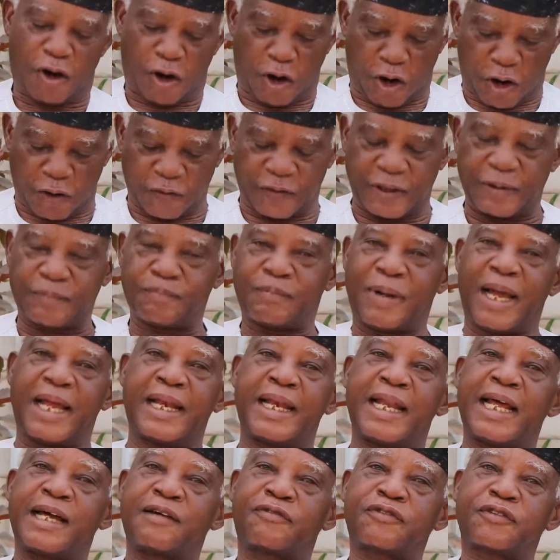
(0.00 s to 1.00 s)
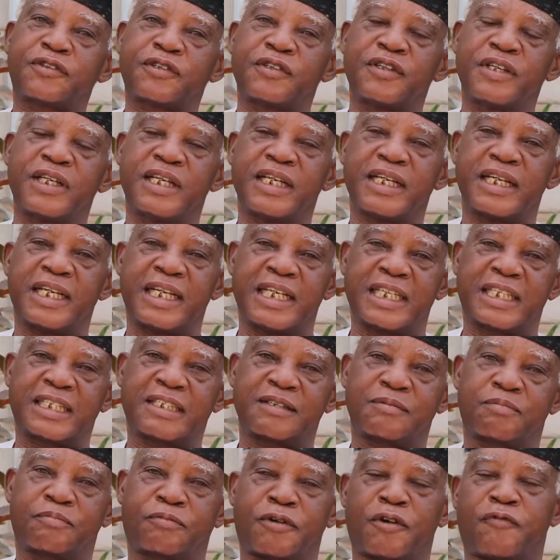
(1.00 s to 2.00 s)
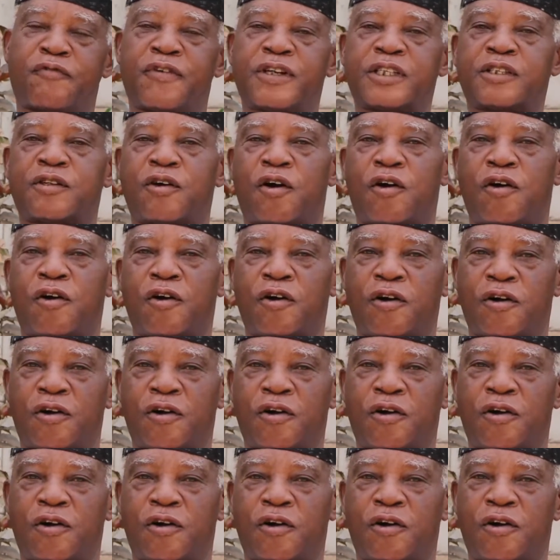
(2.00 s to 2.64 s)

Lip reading: On my left is Professor